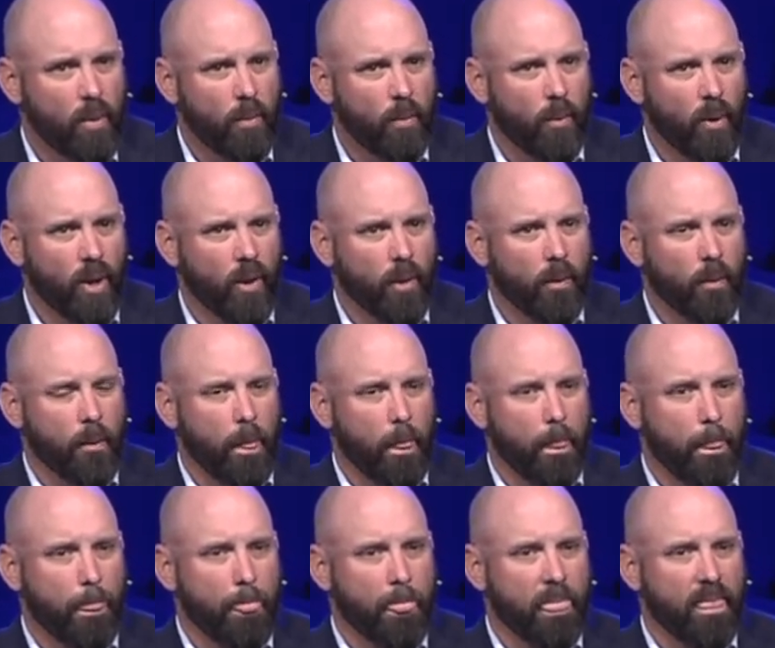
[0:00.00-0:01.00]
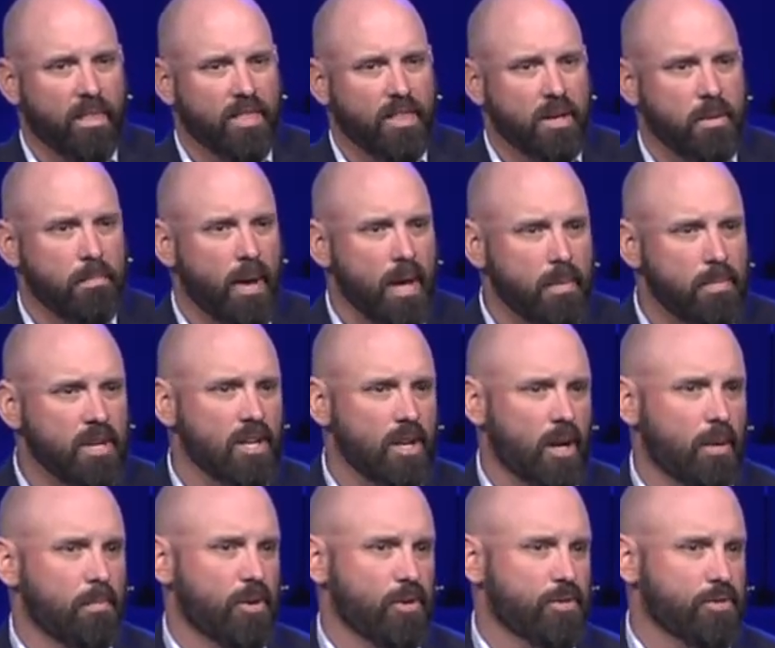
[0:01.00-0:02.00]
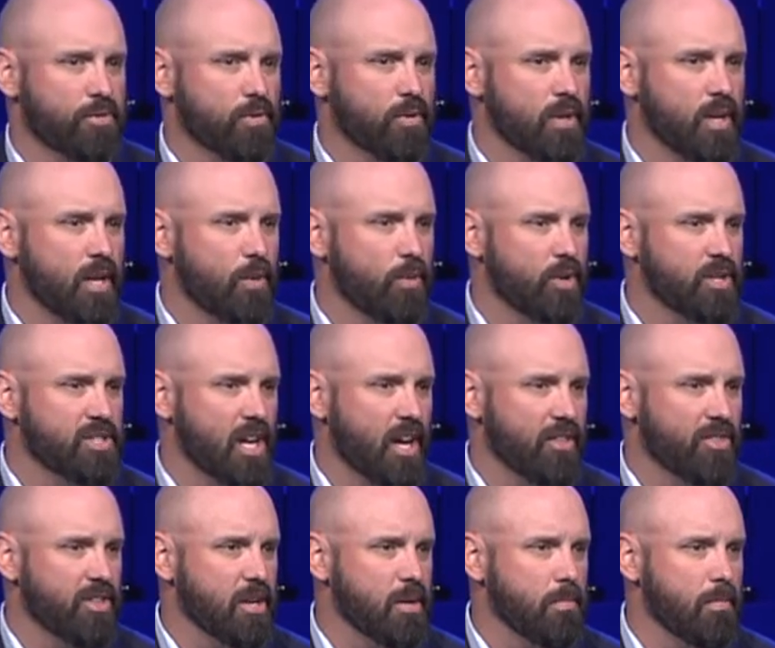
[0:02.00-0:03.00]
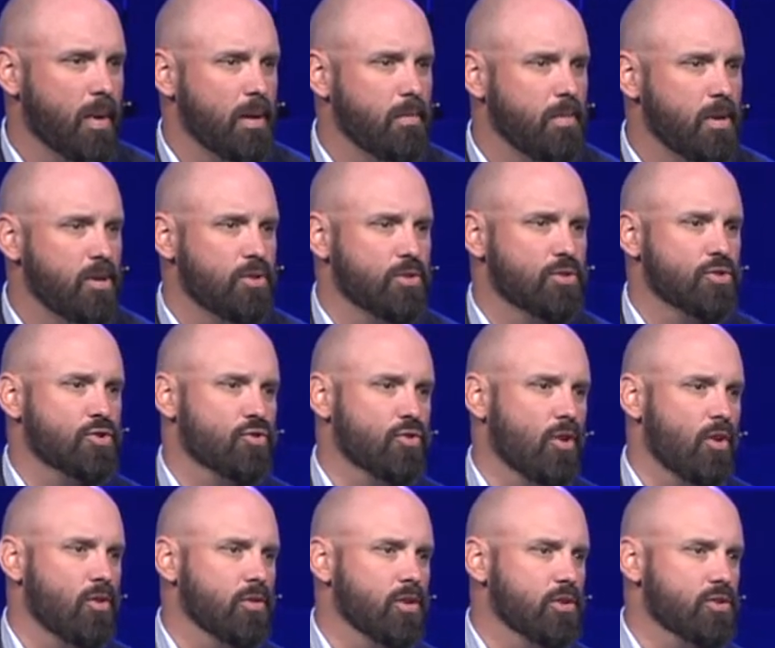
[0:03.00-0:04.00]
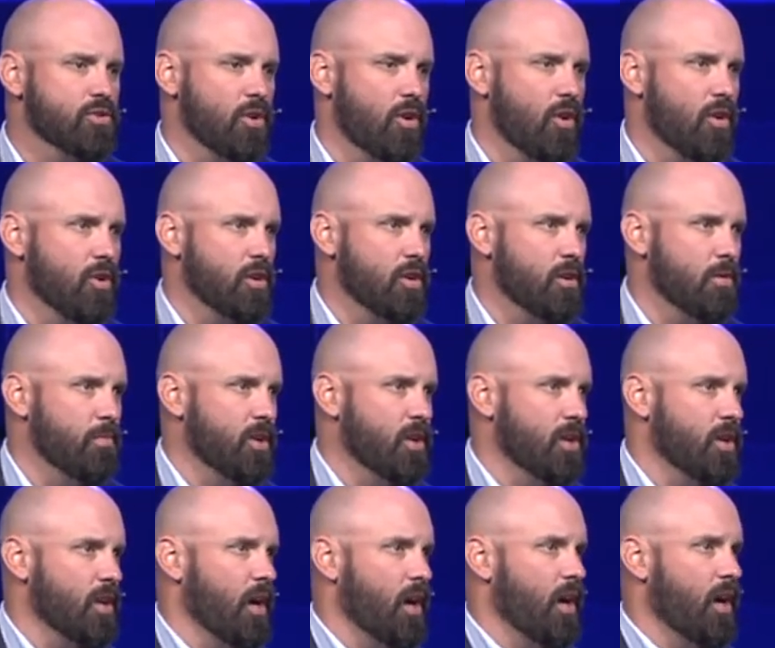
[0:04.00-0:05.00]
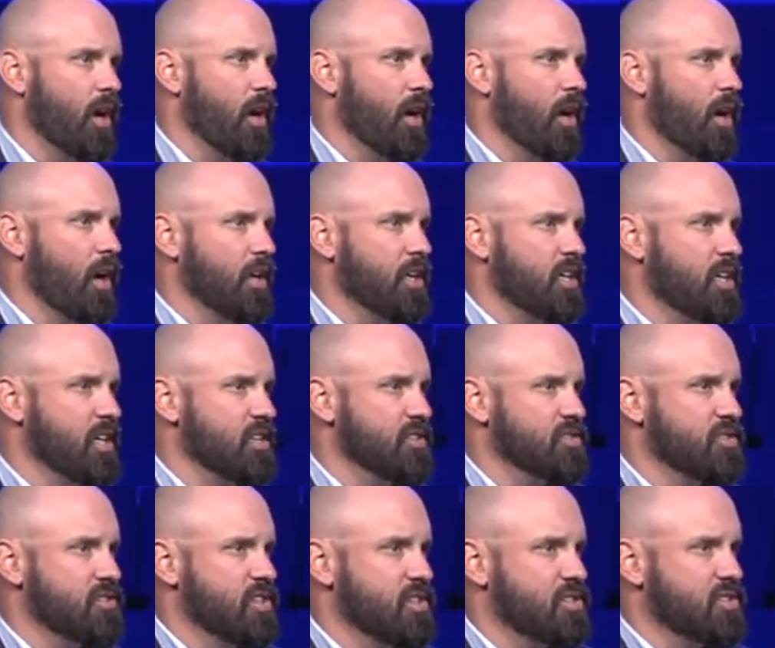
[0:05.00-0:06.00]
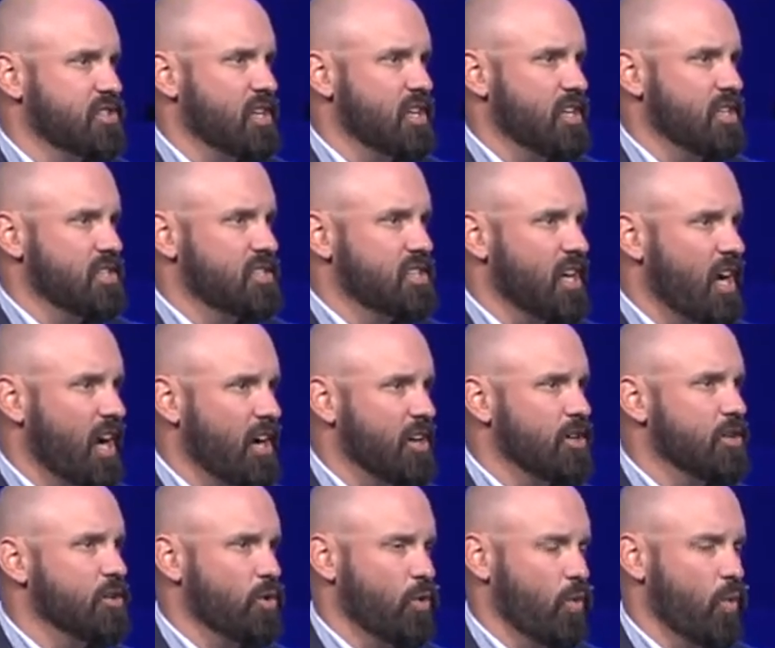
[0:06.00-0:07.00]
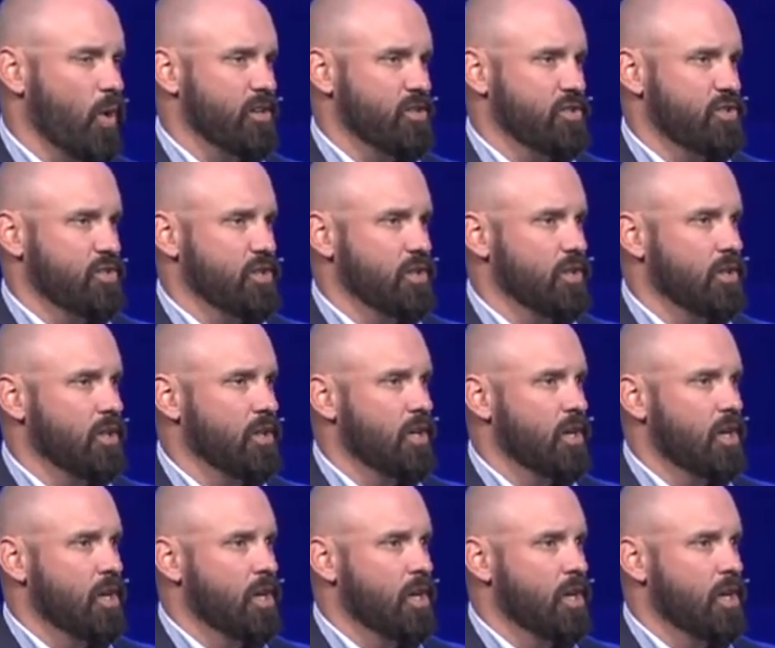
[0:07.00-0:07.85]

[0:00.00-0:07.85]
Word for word: Well, then maybe number three, which I think may be the strongest argument against this entire question,